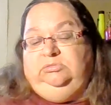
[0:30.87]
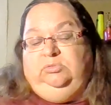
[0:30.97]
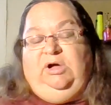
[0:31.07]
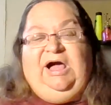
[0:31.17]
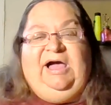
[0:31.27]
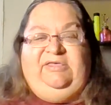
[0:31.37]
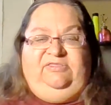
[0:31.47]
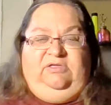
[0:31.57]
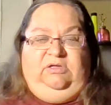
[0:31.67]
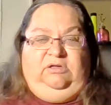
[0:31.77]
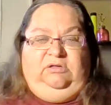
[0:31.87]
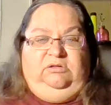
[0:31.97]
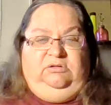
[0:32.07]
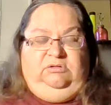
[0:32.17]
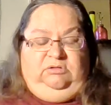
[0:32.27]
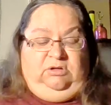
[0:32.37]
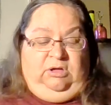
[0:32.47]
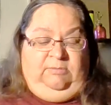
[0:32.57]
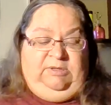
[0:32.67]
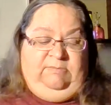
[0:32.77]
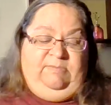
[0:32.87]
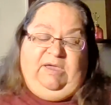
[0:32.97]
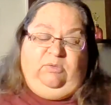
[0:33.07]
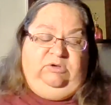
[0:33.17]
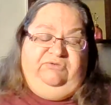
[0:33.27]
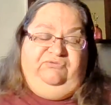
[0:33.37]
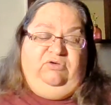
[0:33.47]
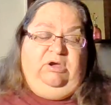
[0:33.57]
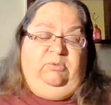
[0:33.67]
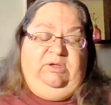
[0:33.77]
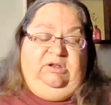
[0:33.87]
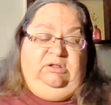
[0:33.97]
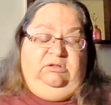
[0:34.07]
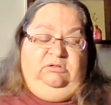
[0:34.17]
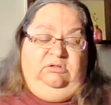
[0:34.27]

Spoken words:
Well, I think. I mean, back whenever I read it,